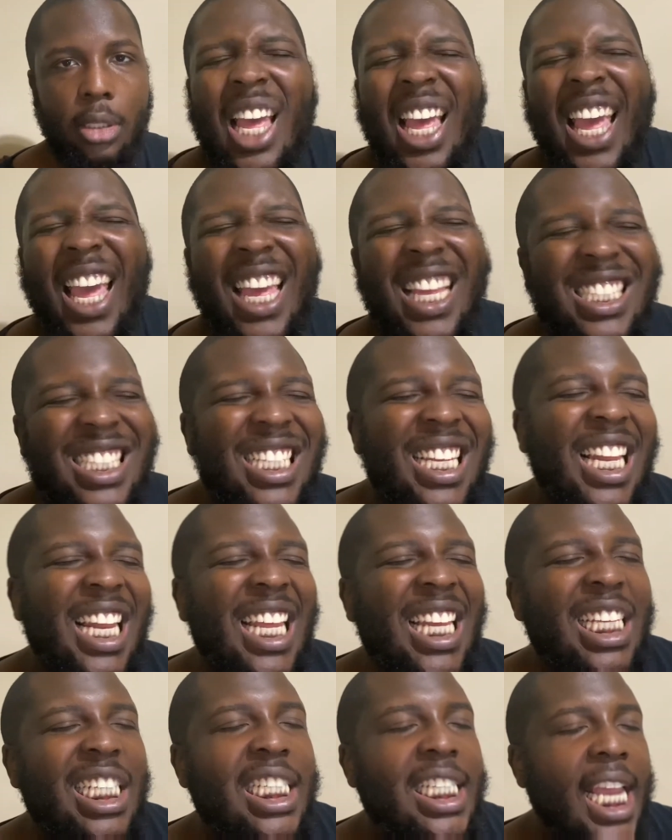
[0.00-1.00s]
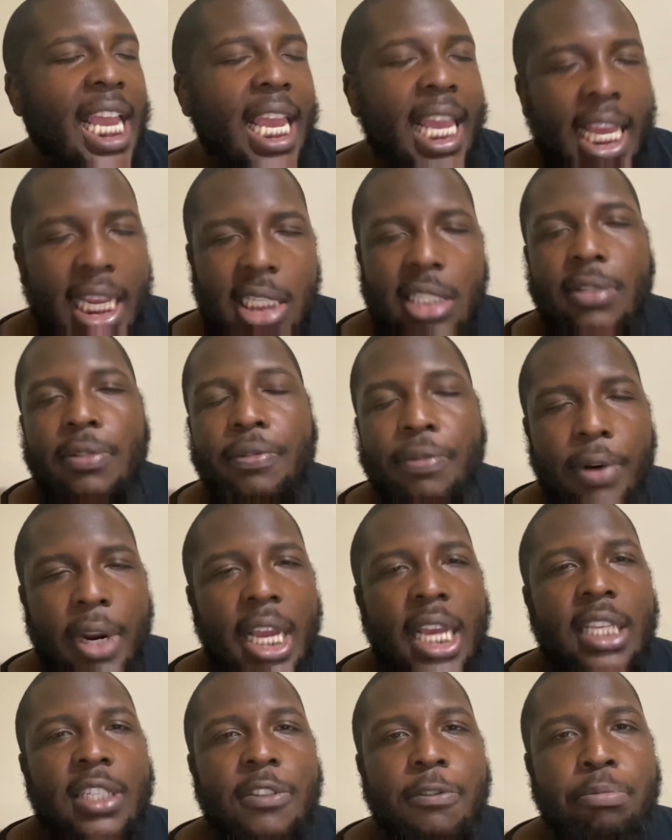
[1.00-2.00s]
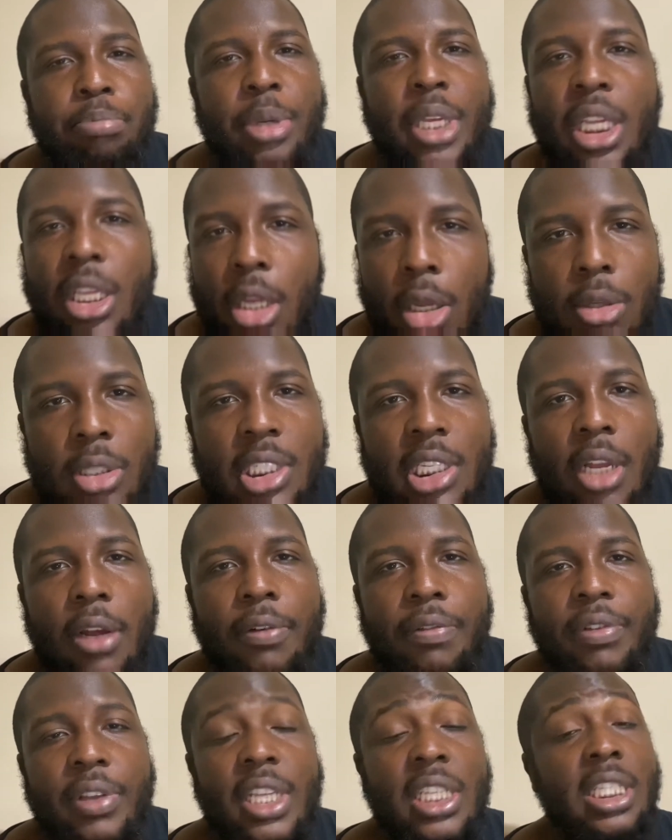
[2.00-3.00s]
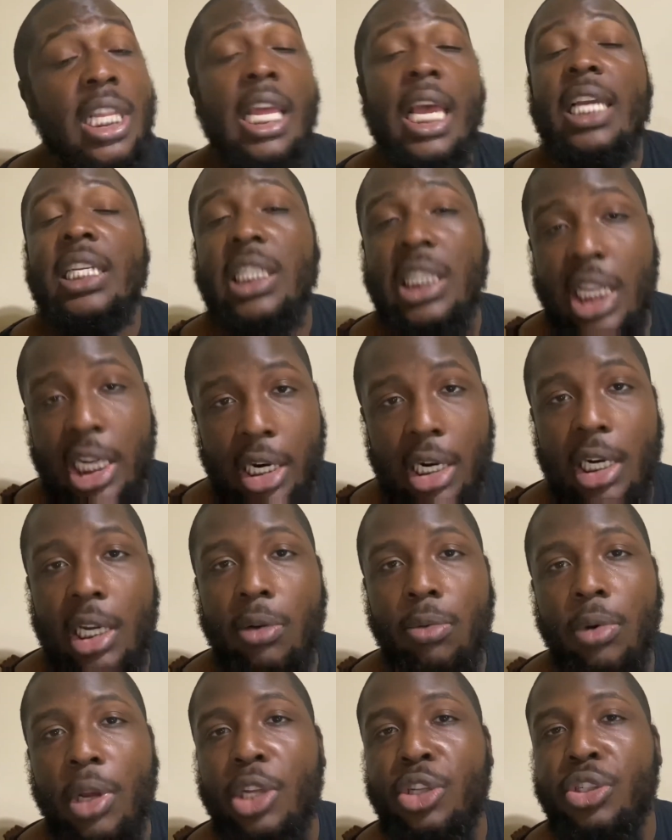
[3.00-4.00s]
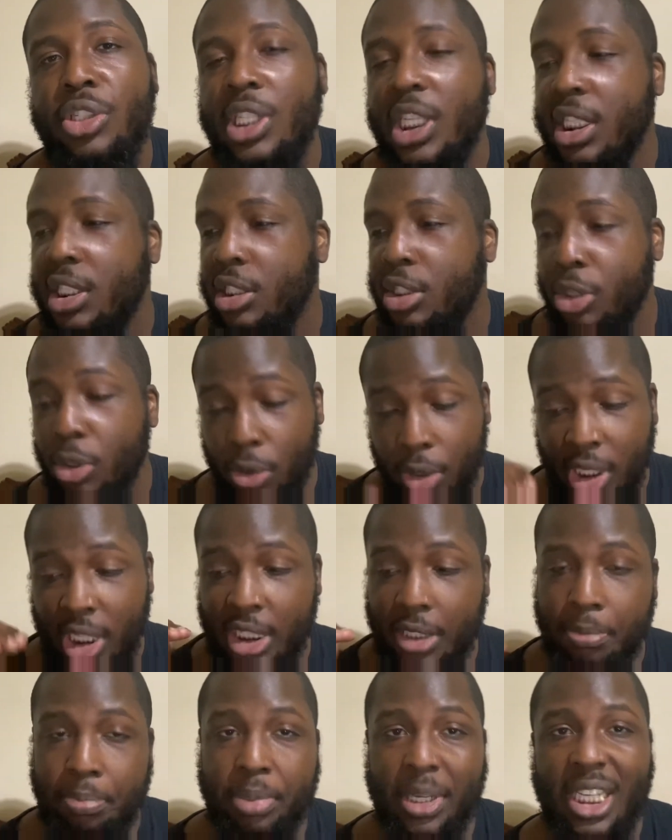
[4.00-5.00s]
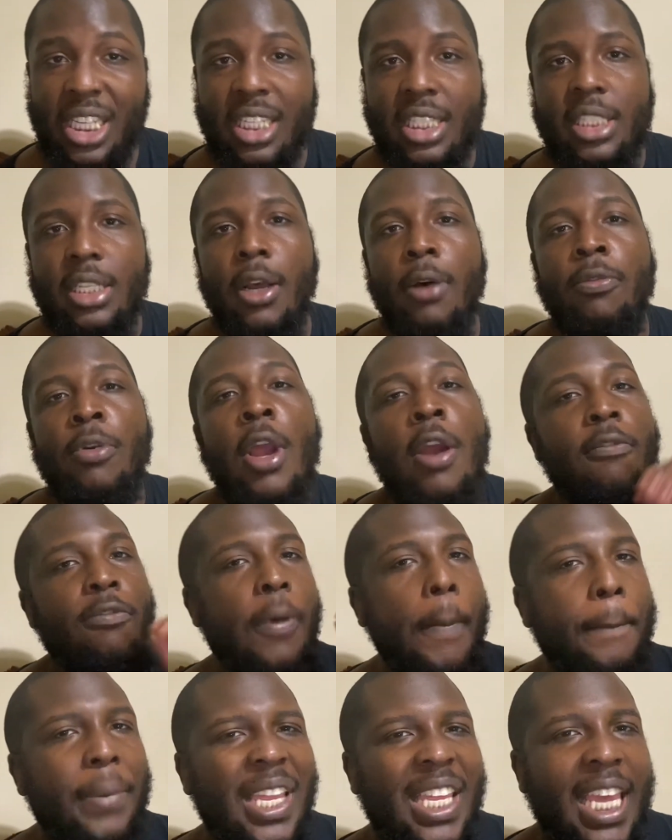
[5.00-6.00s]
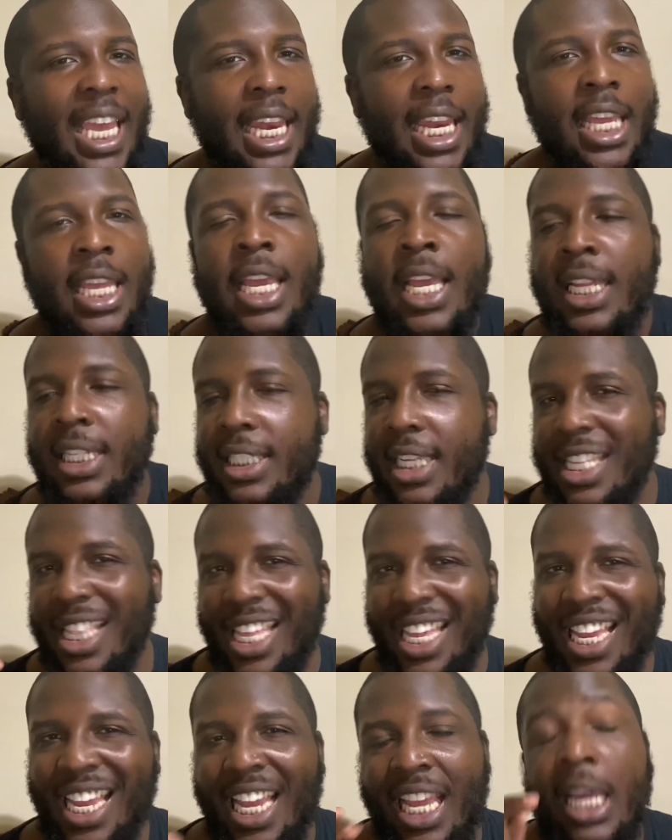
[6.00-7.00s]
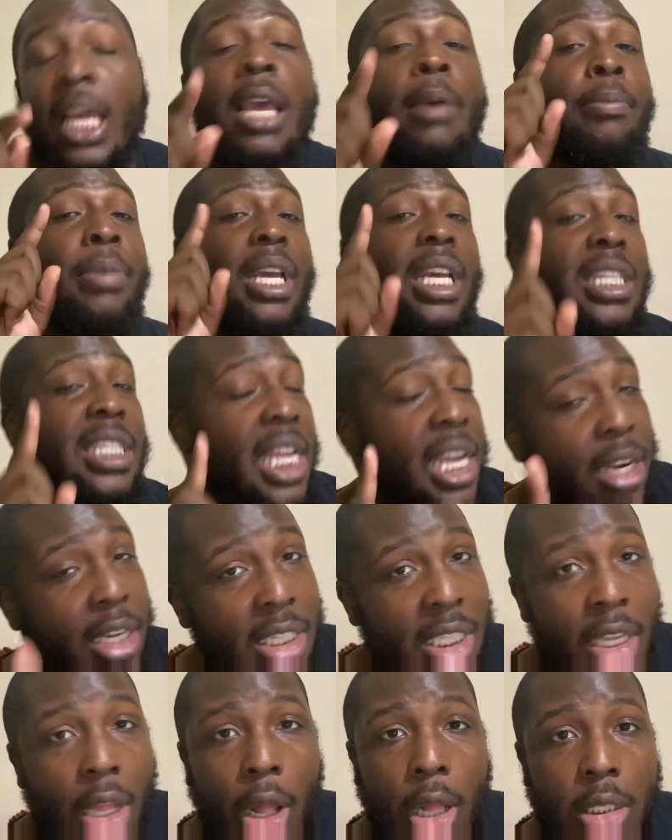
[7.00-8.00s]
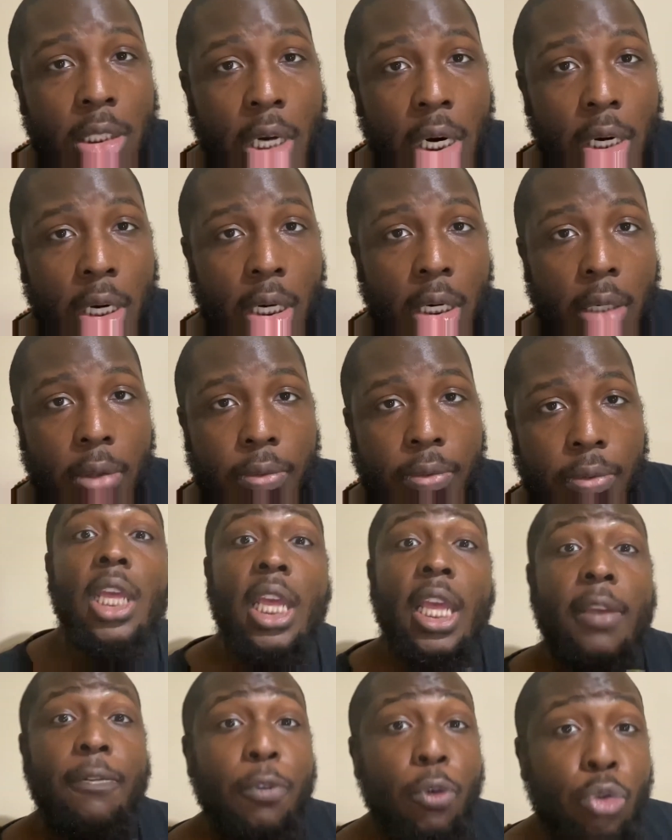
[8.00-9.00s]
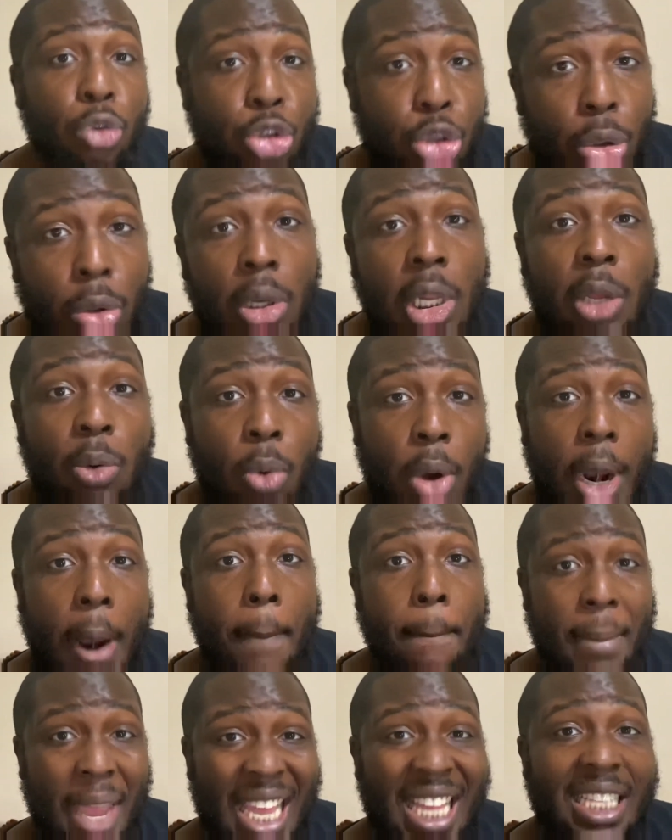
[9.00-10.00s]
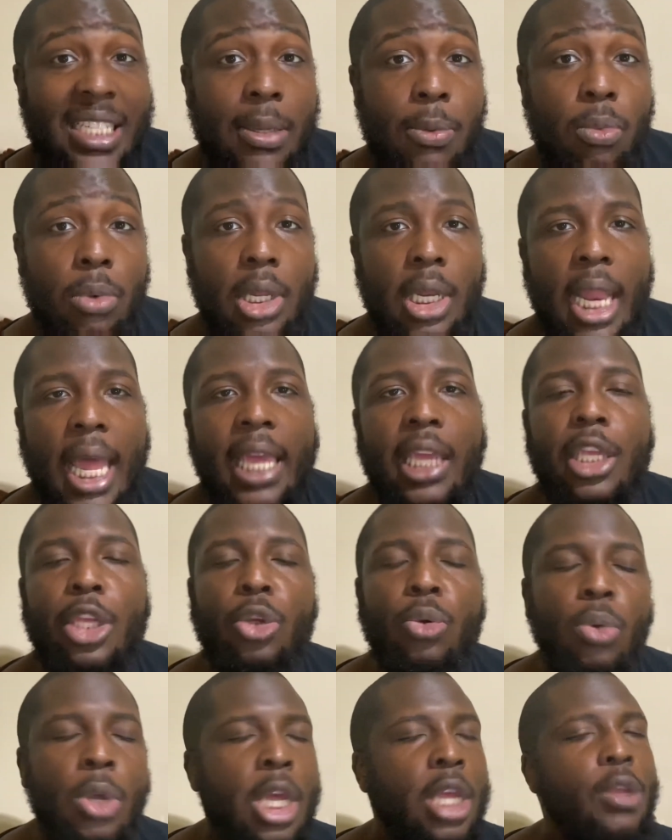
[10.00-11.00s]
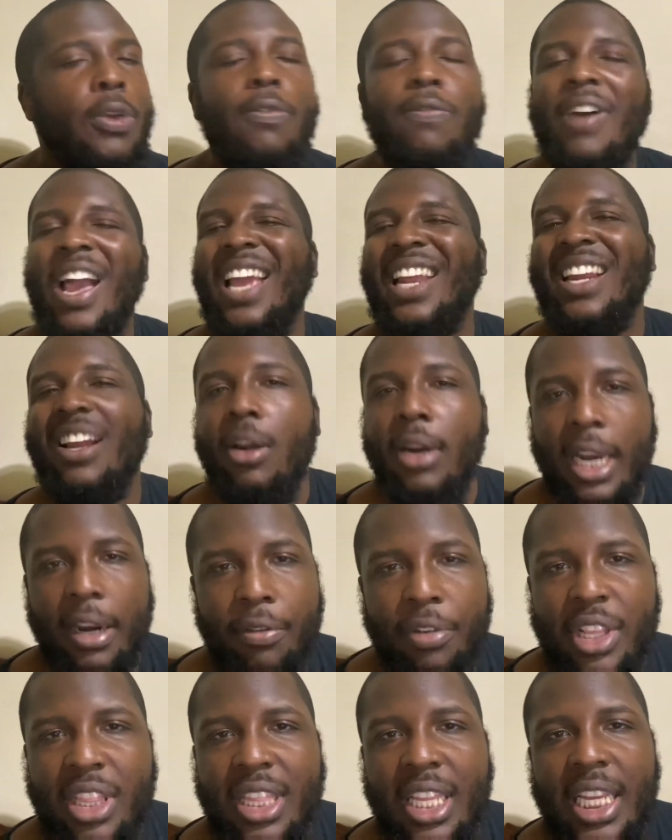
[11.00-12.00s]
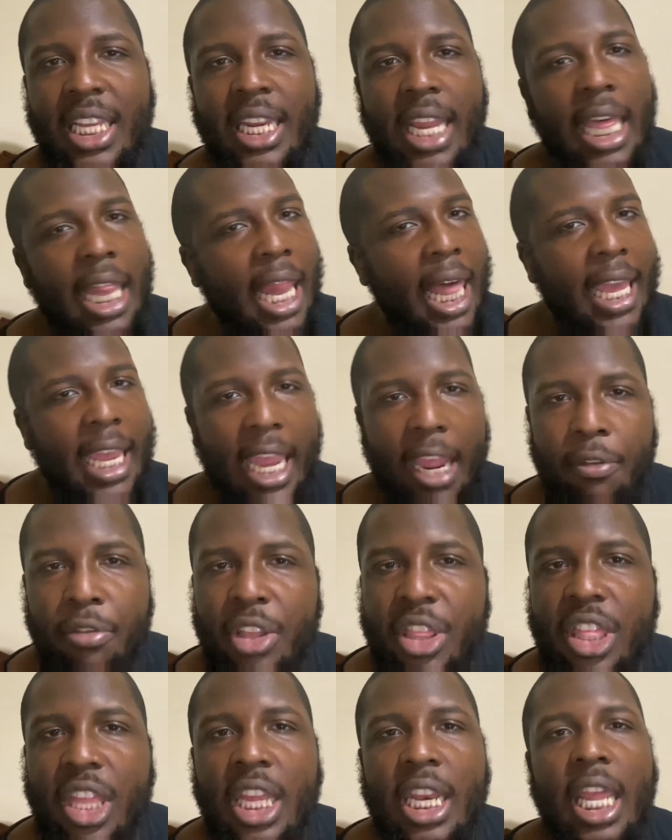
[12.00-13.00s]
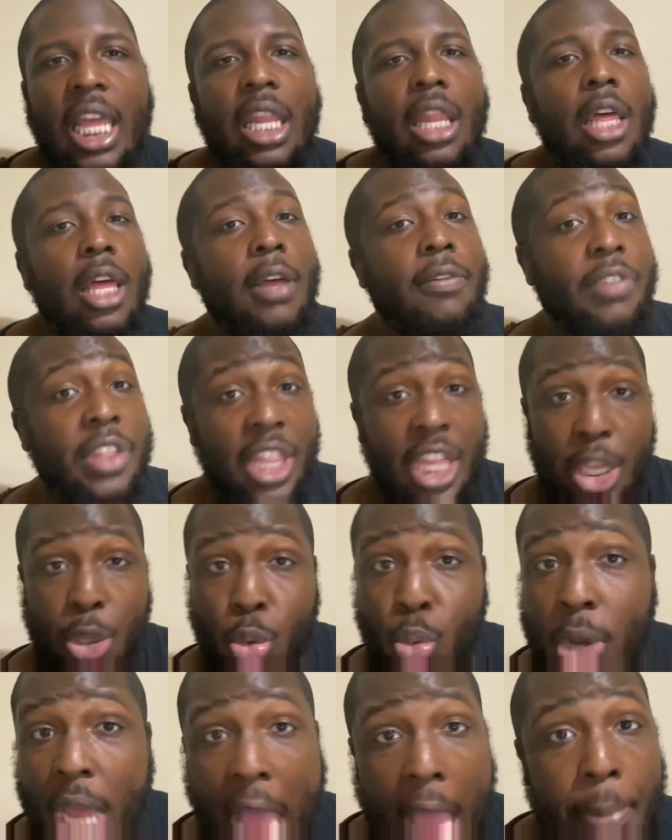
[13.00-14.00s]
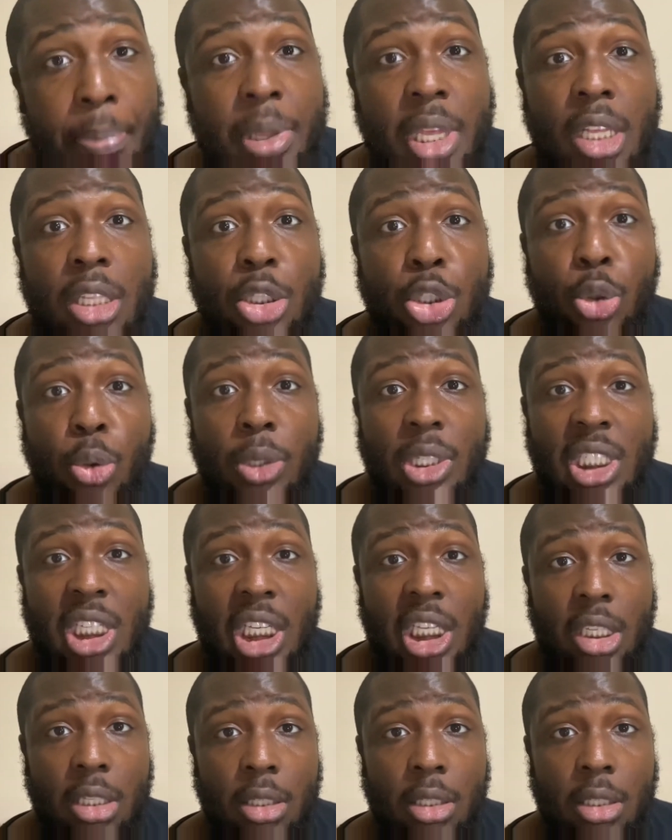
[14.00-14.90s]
As cliche as the phrase of be yourself is, that's literally what you need to do. You need to be yourself from beginning to the end. Because here's the alternative. If you truly want to make someone like you, you find out everything they like, everything they love, and then you copy it to a T.